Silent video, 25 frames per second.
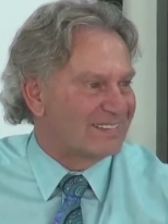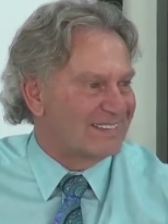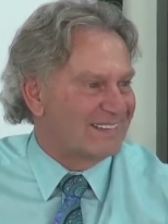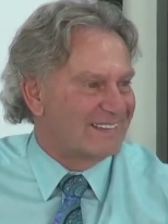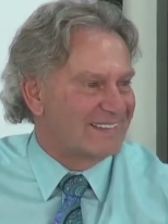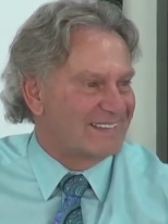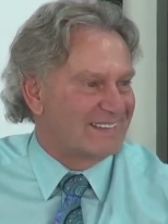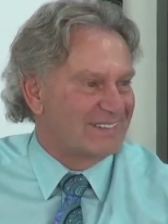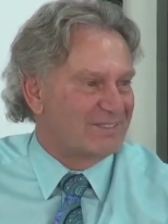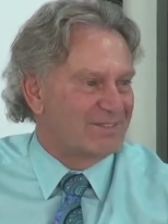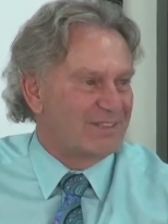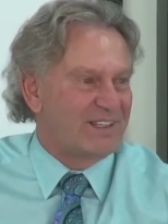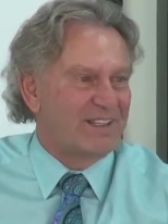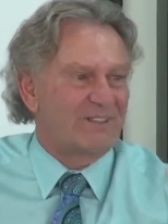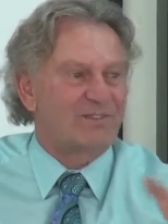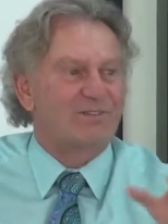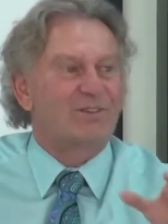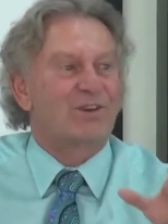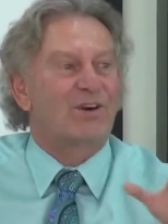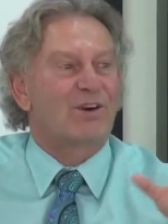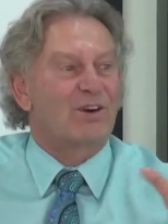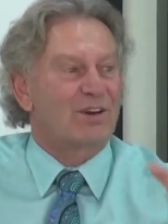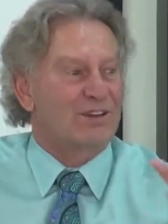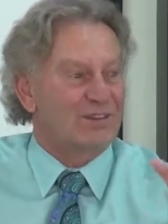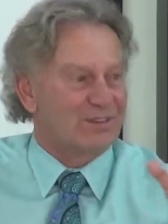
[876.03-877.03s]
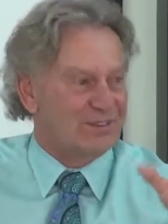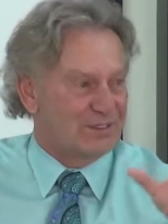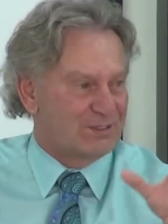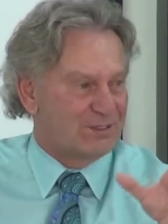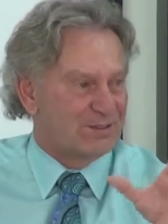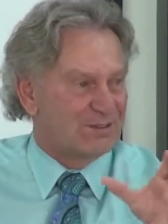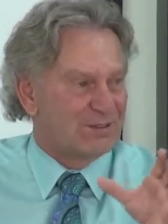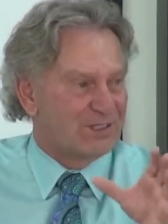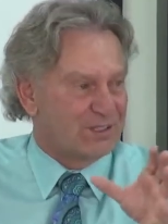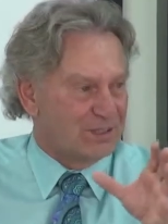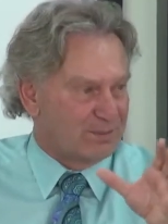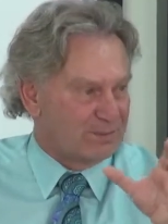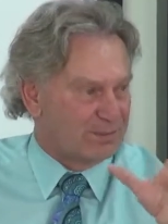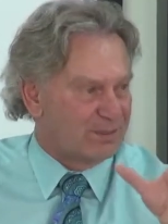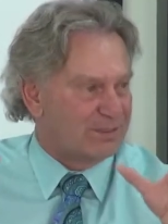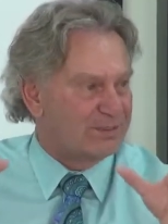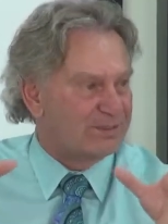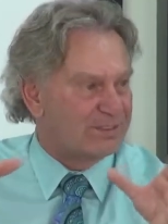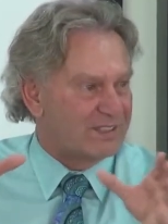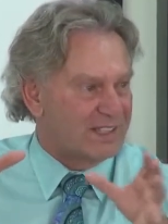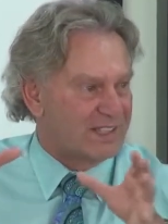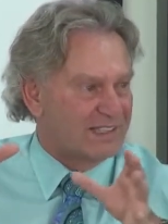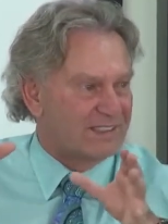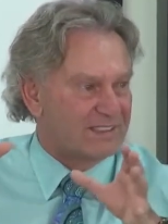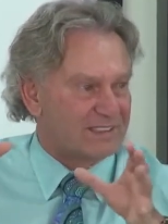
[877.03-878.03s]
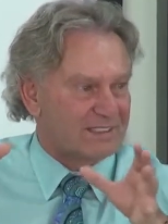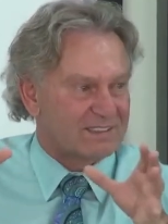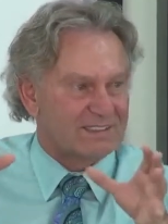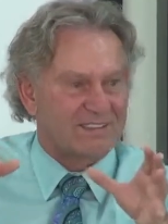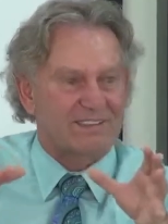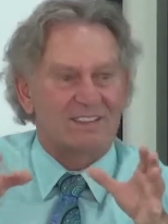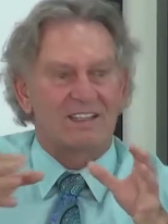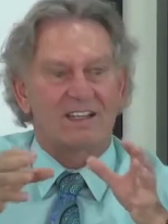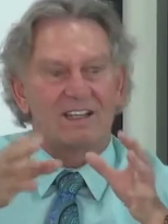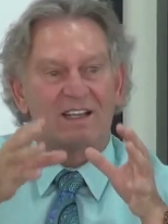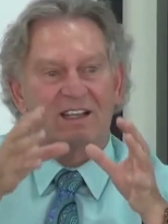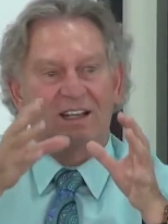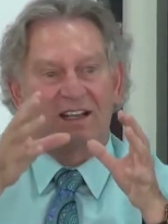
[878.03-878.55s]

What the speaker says: And that we have gone to a couple of standards.